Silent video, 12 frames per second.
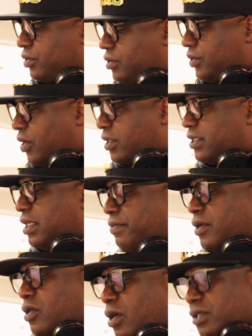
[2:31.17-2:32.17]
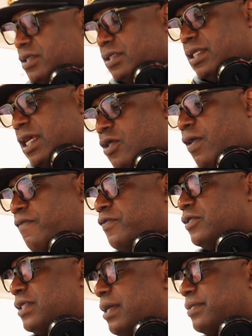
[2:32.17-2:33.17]
succeed because they
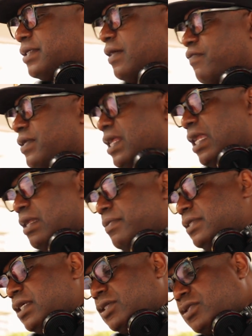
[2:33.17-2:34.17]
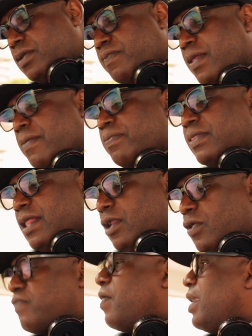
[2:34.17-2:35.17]
confuse themselves with their limitation. They
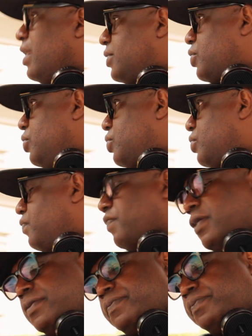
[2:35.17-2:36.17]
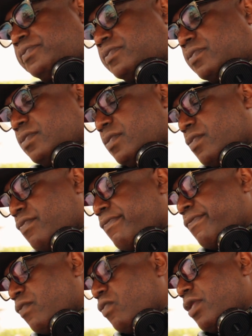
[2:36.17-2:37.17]
look for an excuse to fail.
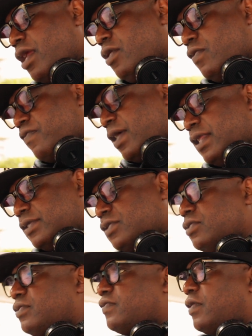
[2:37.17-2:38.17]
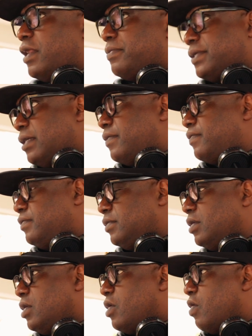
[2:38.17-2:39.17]
They look for an excuse for themselves
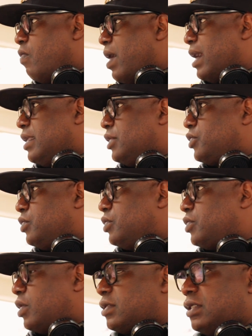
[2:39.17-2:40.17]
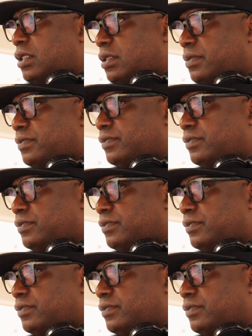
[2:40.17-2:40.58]
why they shouldn't succeed.